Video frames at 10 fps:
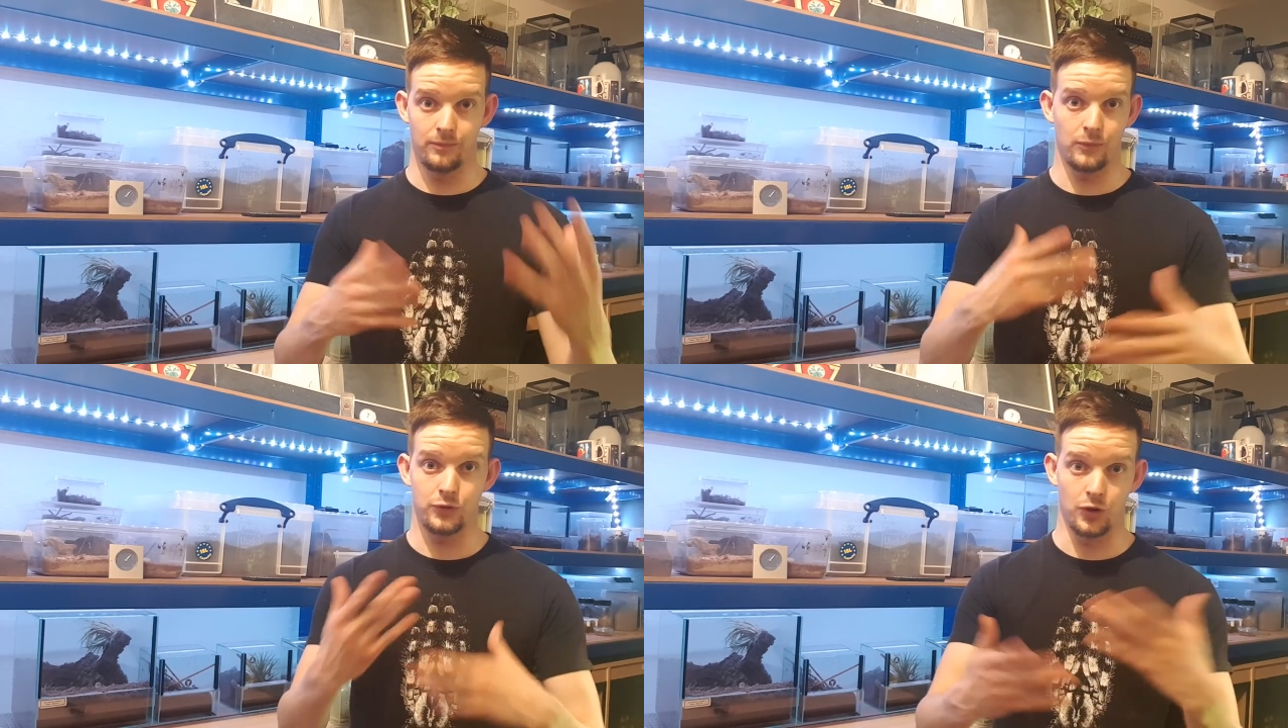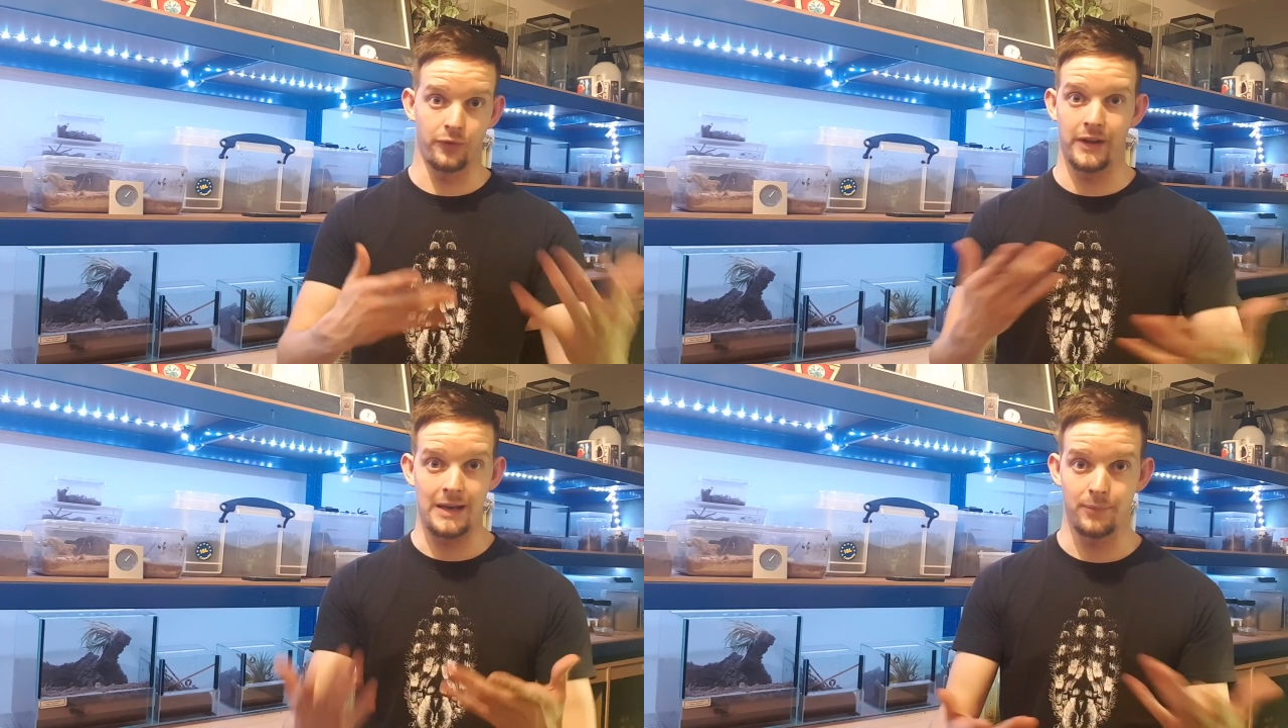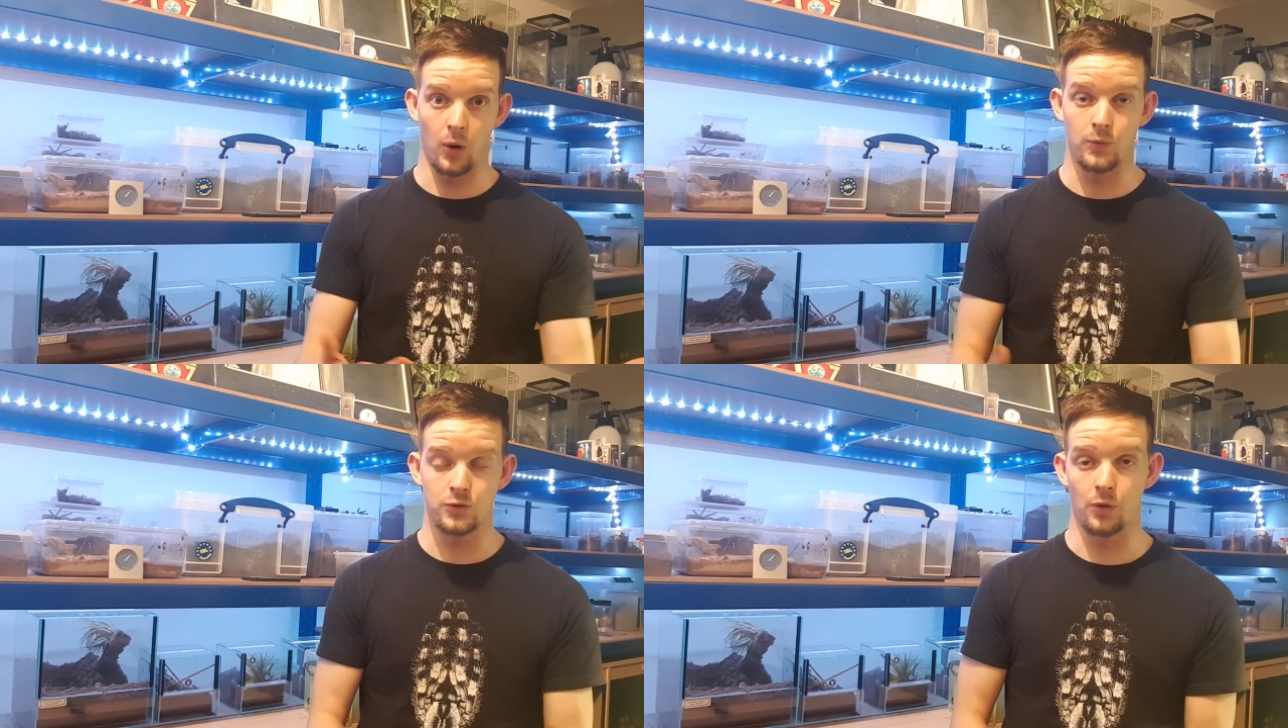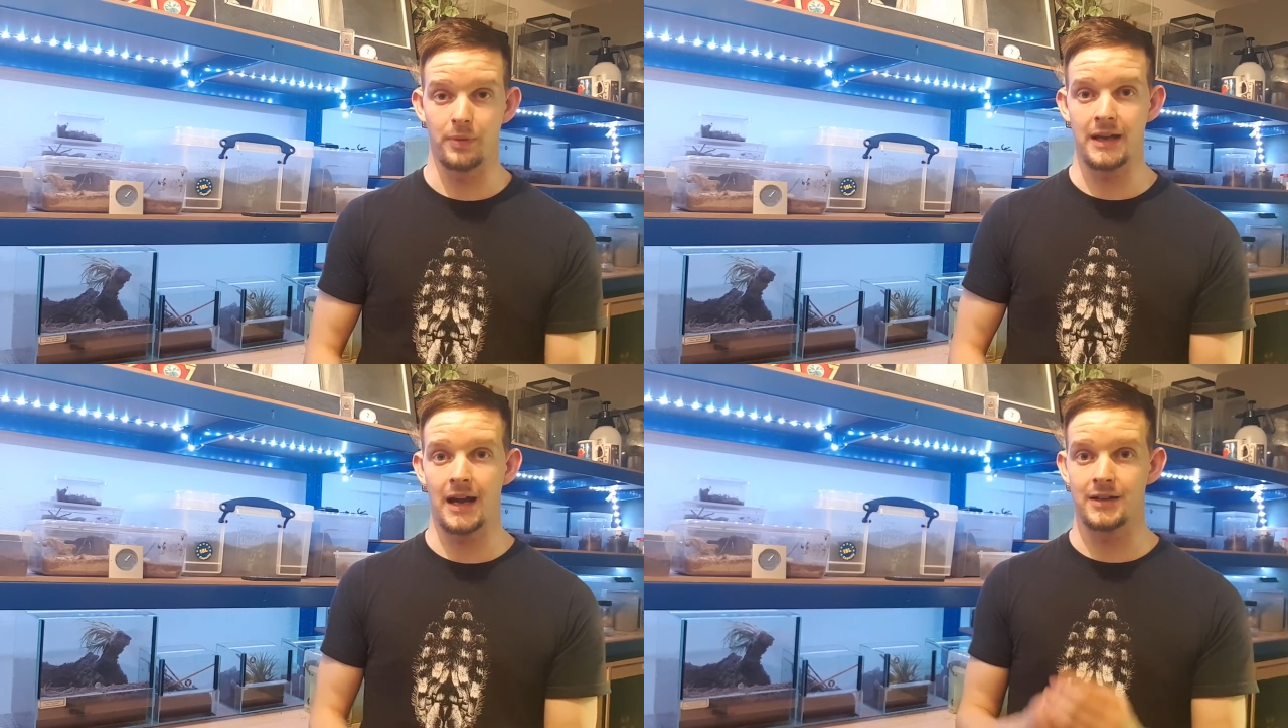stuff that he posts up,
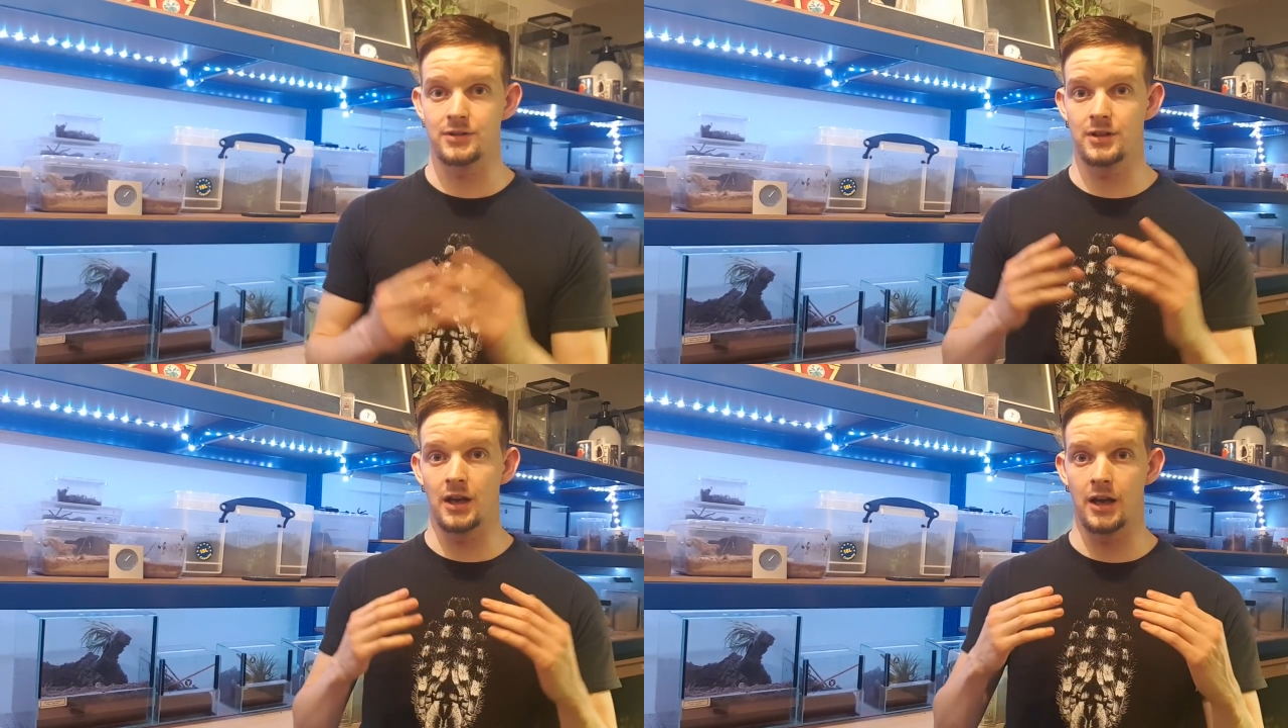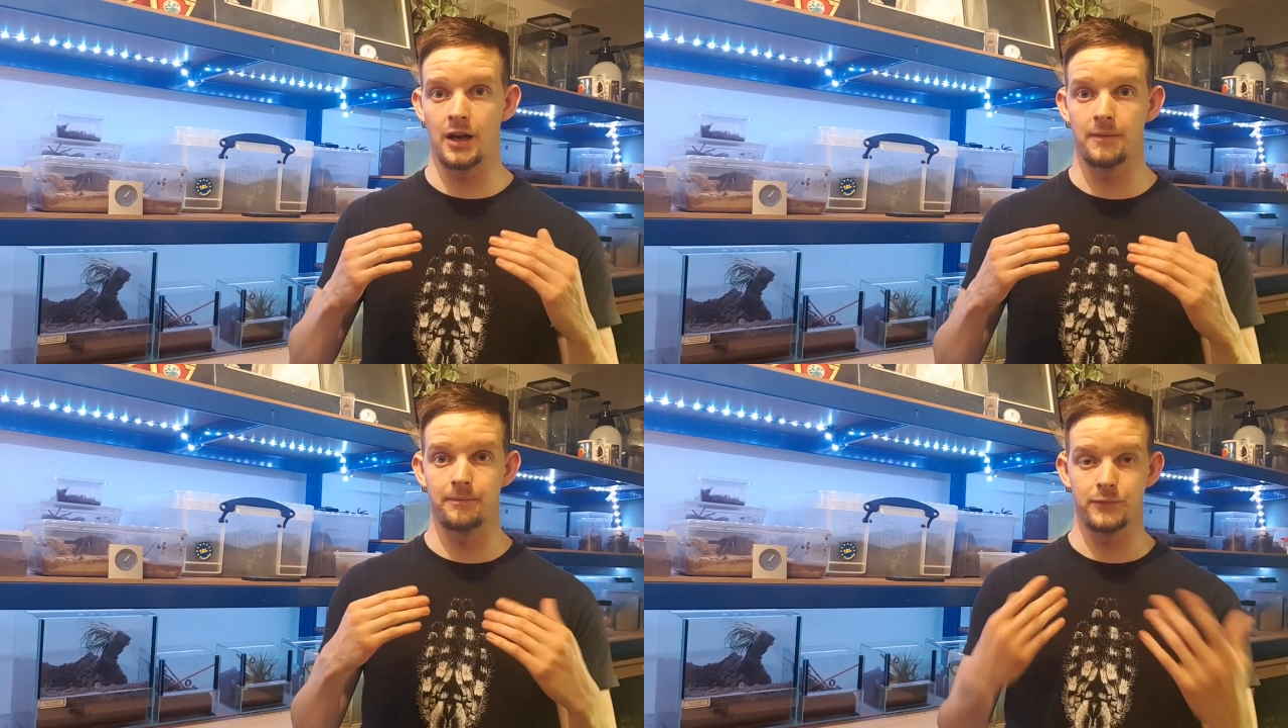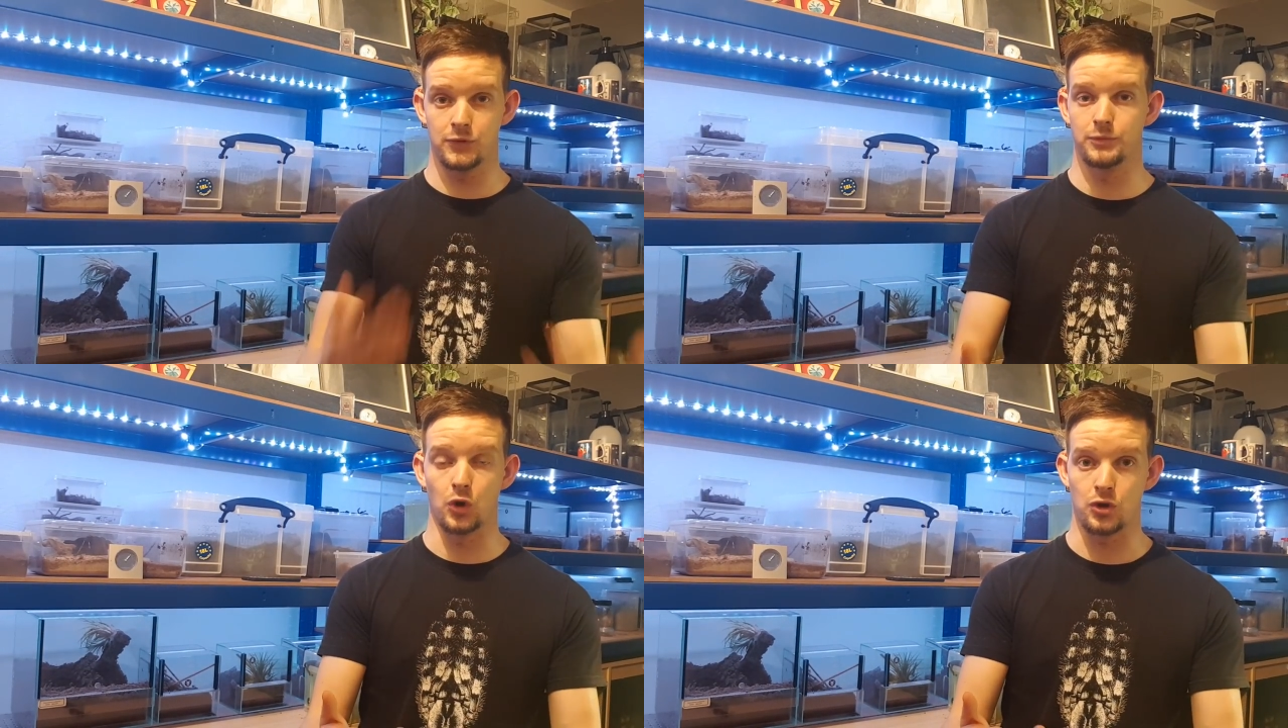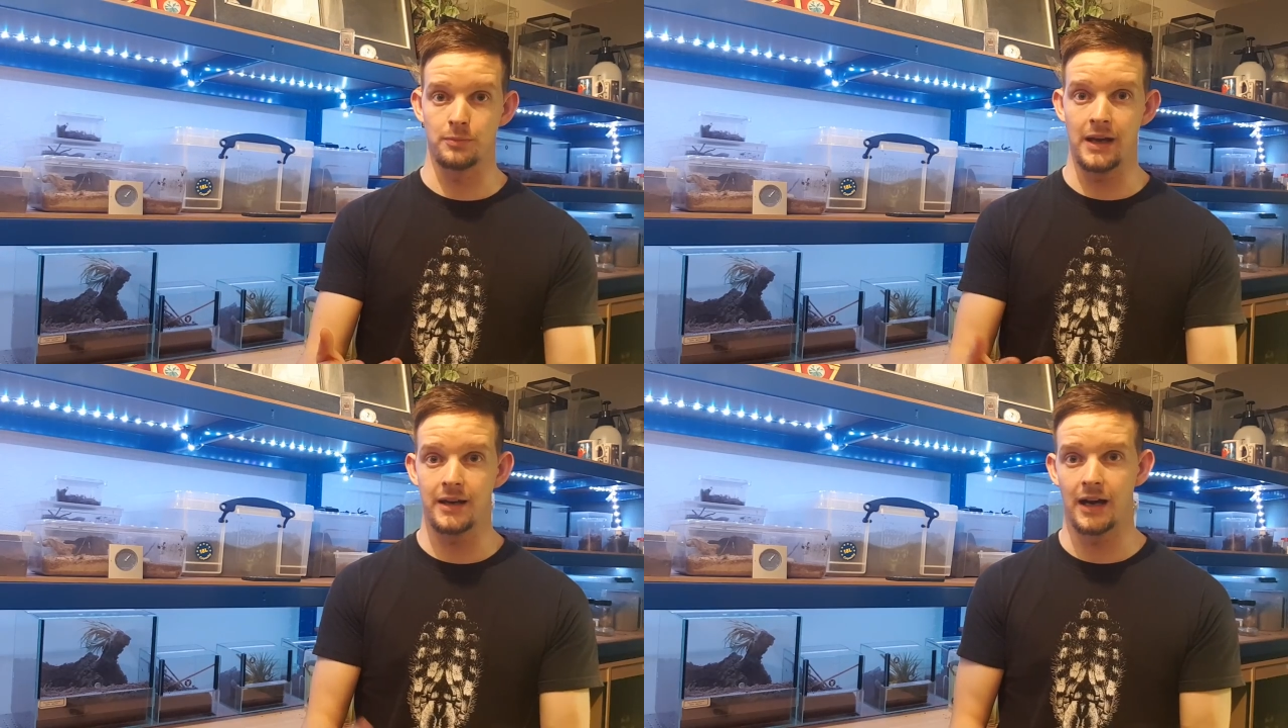he has some social
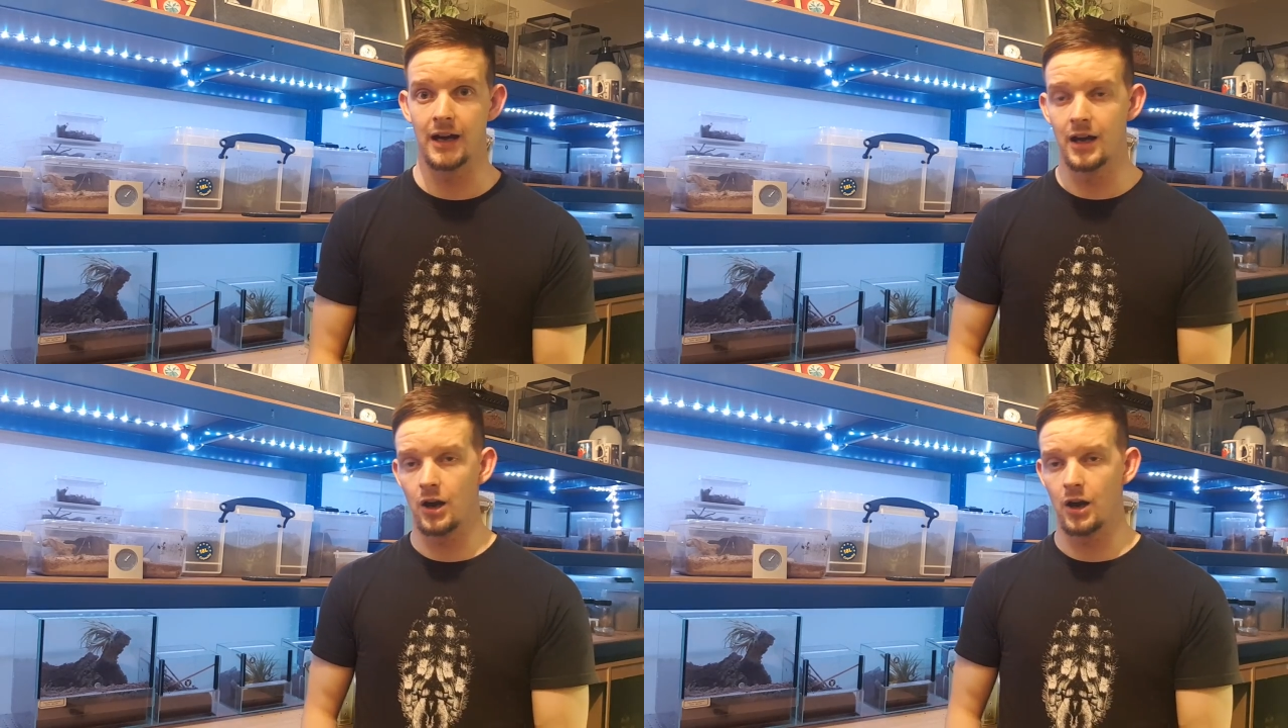media,